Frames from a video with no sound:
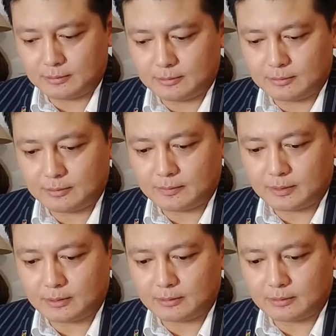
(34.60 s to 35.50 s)
sort of
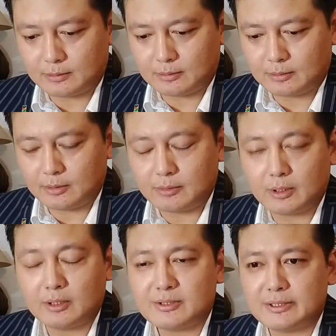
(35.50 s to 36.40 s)
a
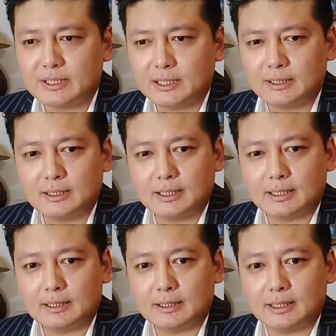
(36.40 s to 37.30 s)
curiosity
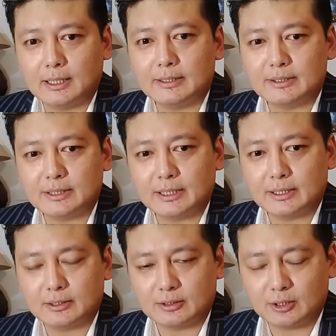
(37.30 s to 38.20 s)
that I
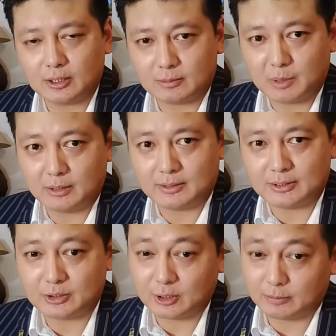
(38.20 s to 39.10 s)
decided to talk about
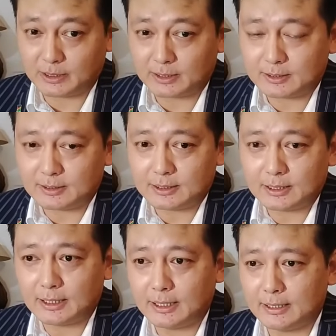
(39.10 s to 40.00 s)
this topic.
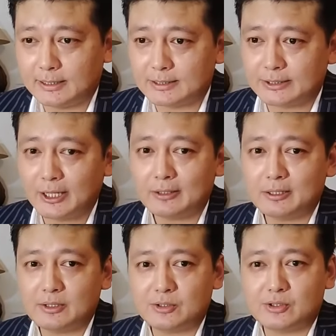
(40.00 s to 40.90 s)
And it's not
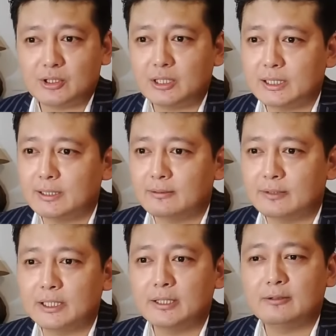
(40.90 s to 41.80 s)
necessarily of
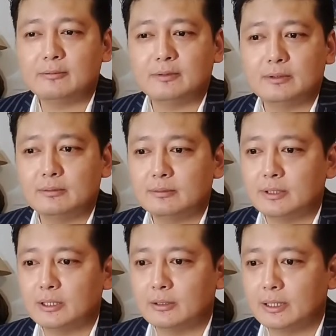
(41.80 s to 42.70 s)

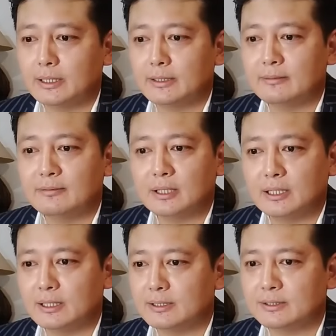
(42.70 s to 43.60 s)
any
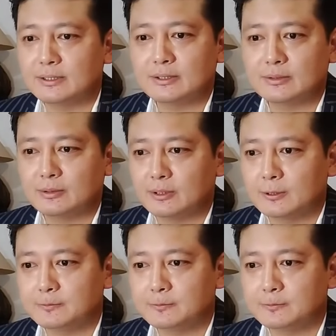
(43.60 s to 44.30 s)
devices or,